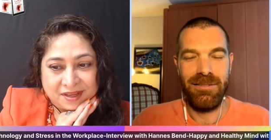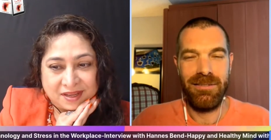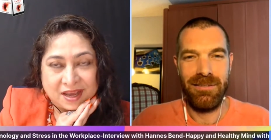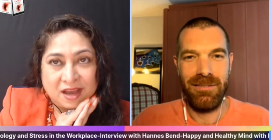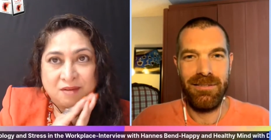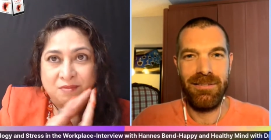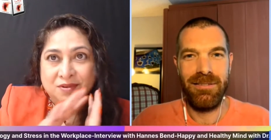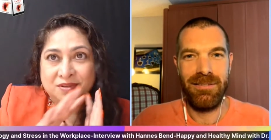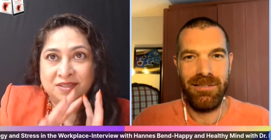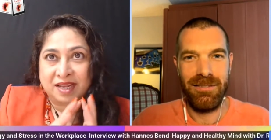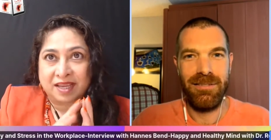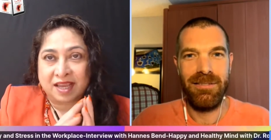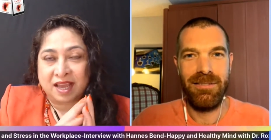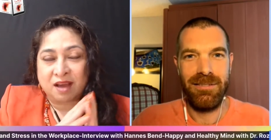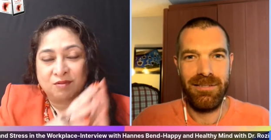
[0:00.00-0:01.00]
Speaker 1: How was
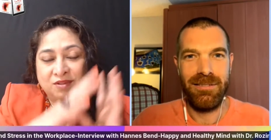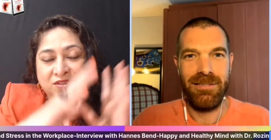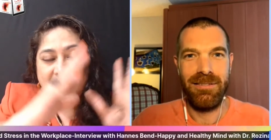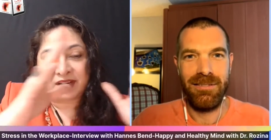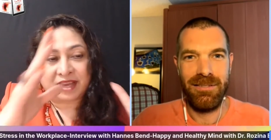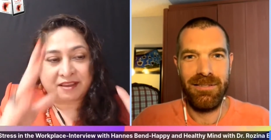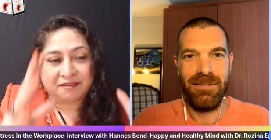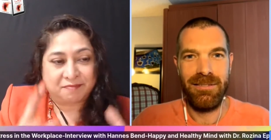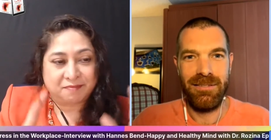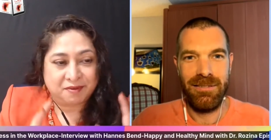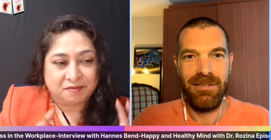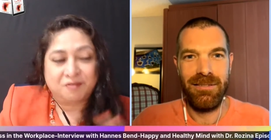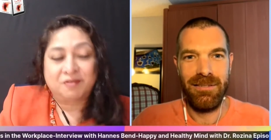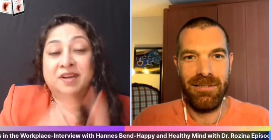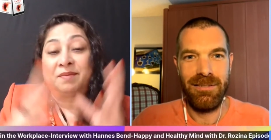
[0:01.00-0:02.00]
like how was your life
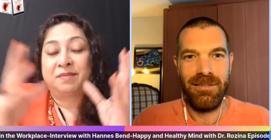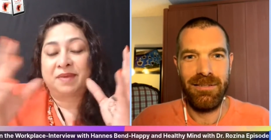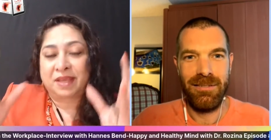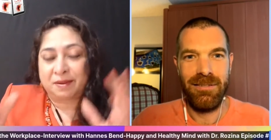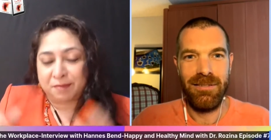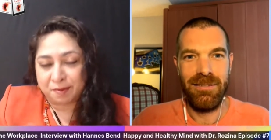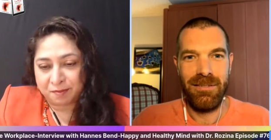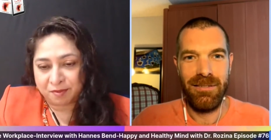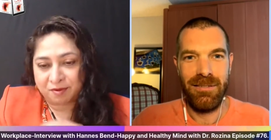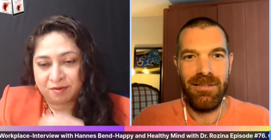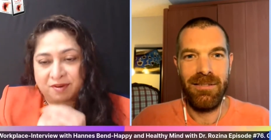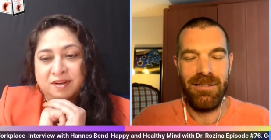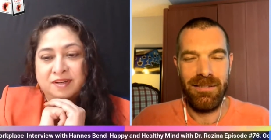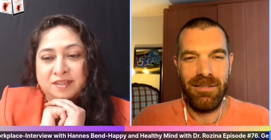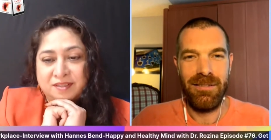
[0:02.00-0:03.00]
before it became
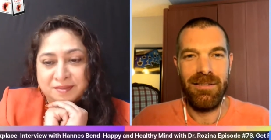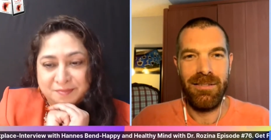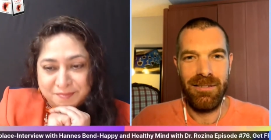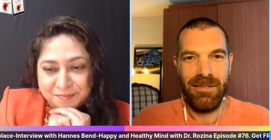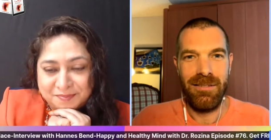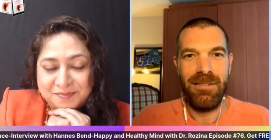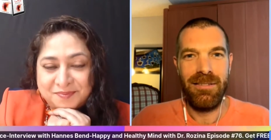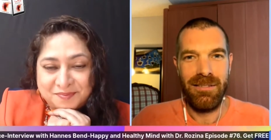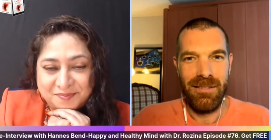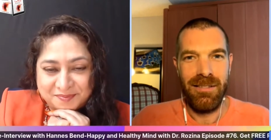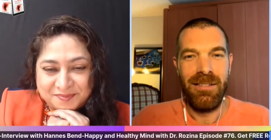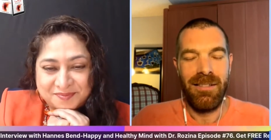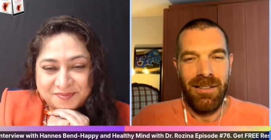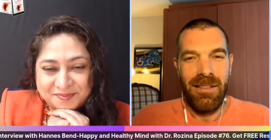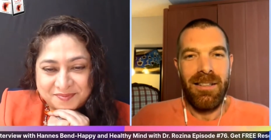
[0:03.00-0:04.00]
important?
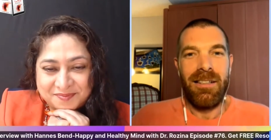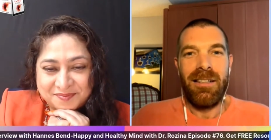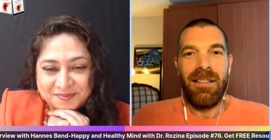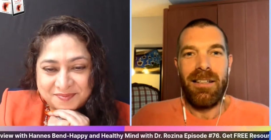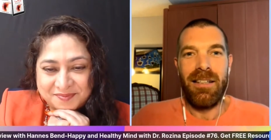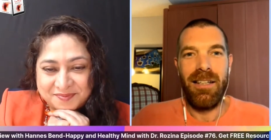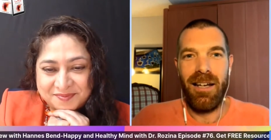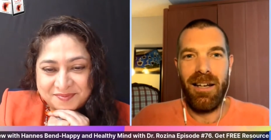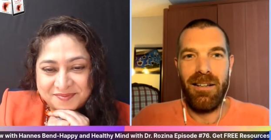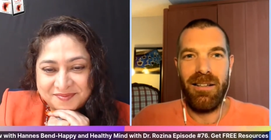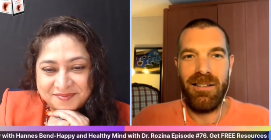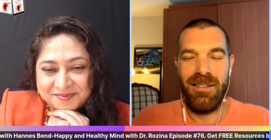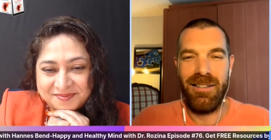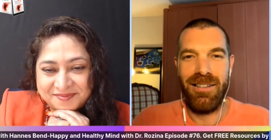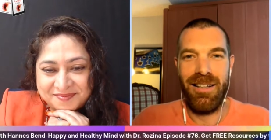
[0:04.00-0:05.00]
Speaker 2: Yeah,
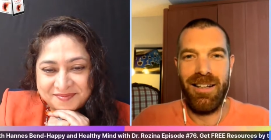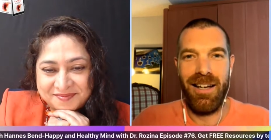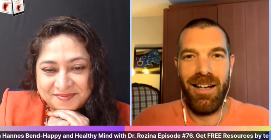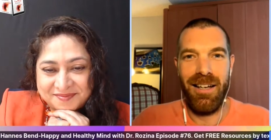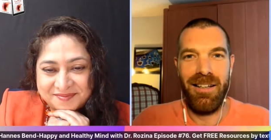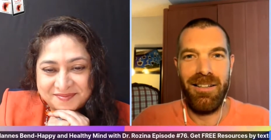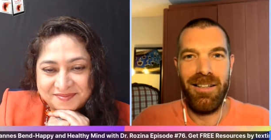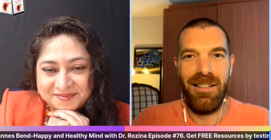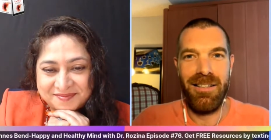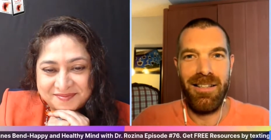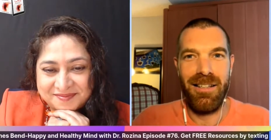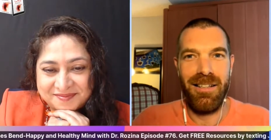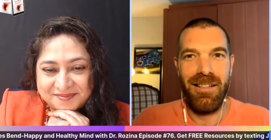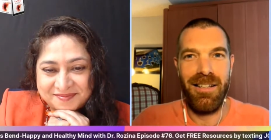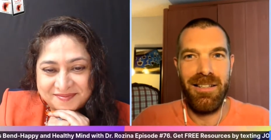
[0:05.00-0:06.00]
I that's
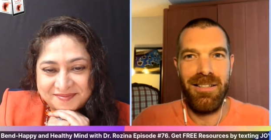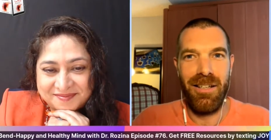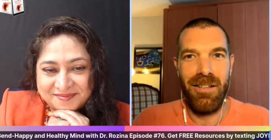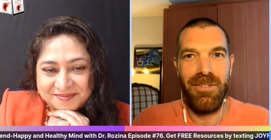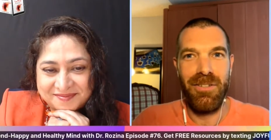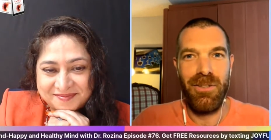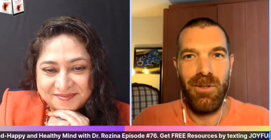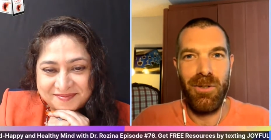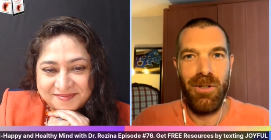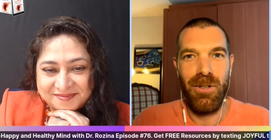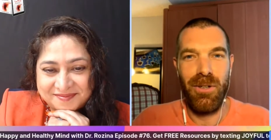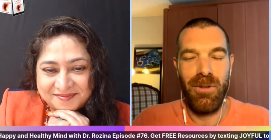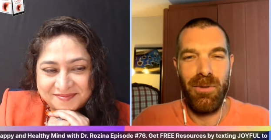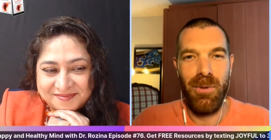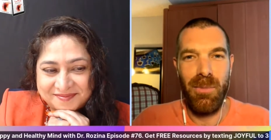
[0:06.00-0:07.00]
a, it's tough to
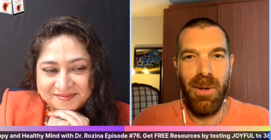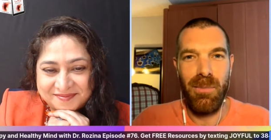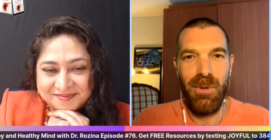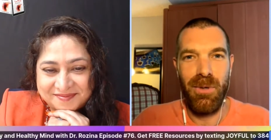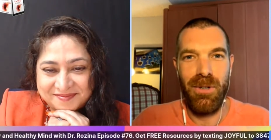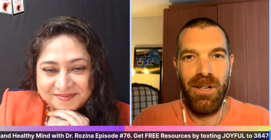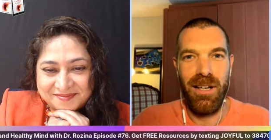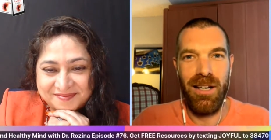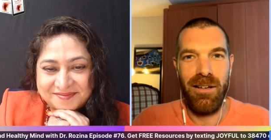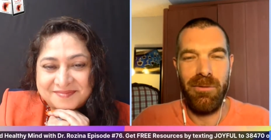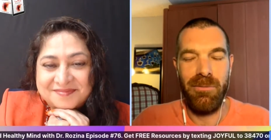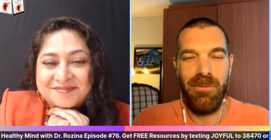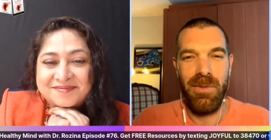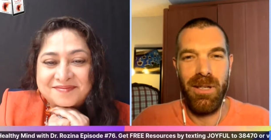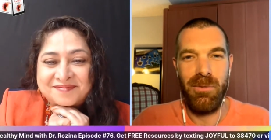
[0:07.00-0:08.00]
remember.
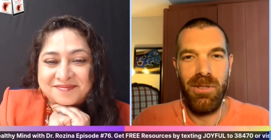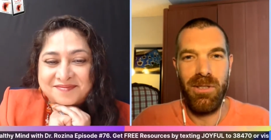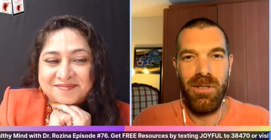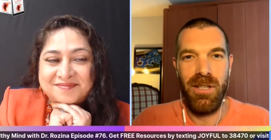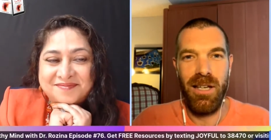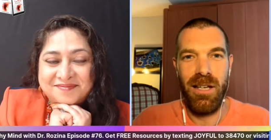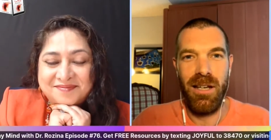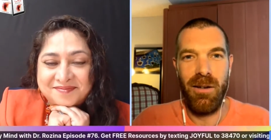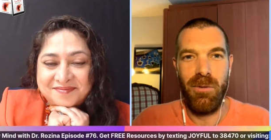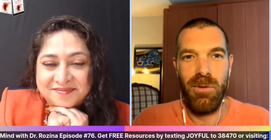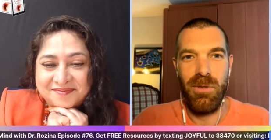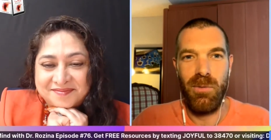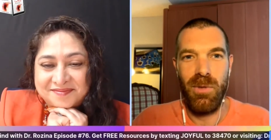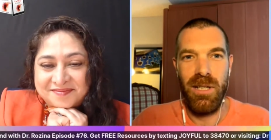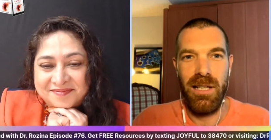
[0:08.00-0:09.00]
Um, it was I
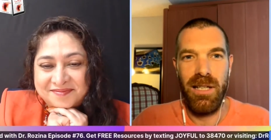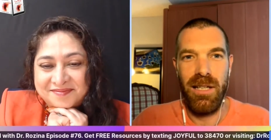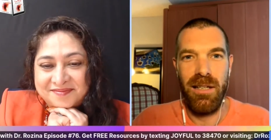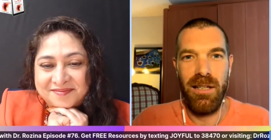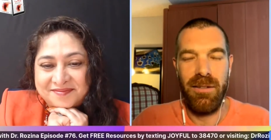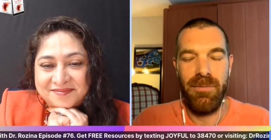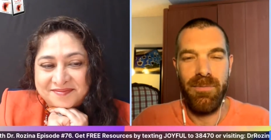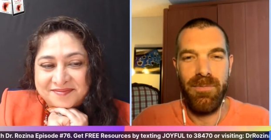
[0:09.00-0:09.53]
was really